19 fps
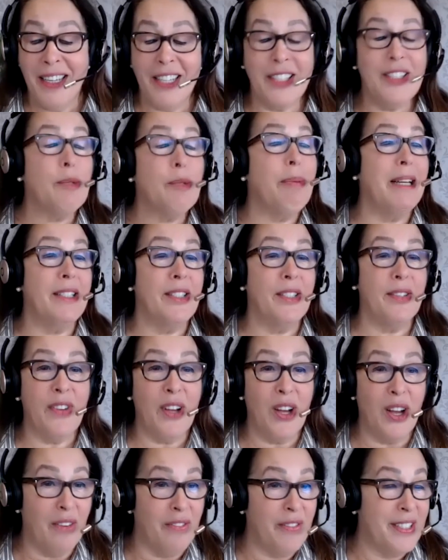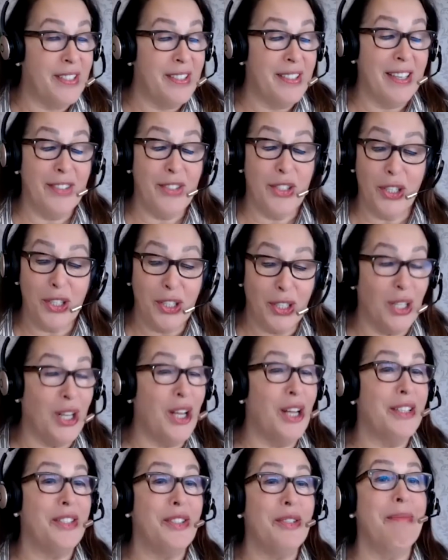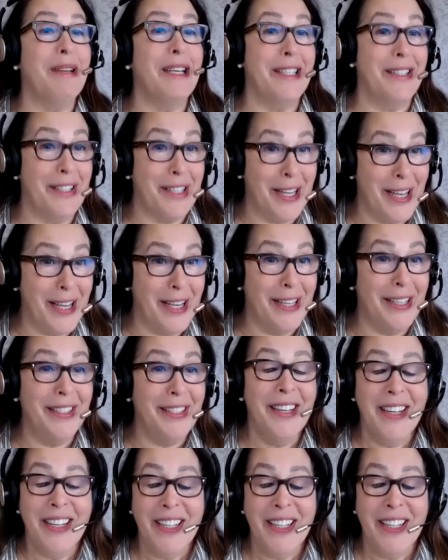expensive office that took a lot to maintain.